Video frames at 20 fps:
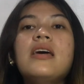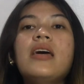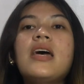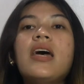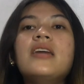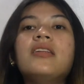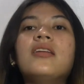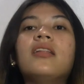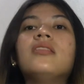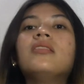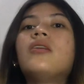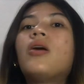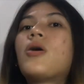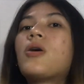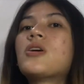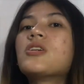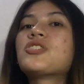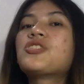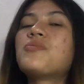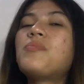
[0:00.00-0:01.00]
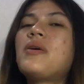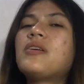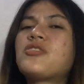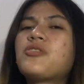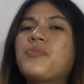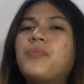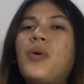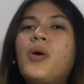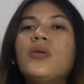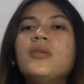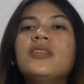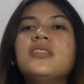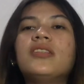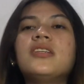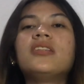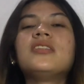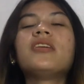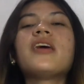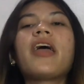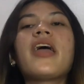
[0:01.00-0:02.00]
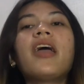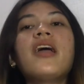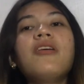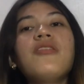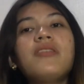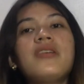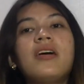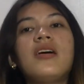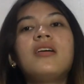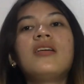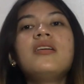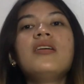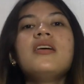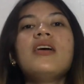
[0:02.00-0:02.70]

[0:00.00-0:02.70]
in a large metropolitan area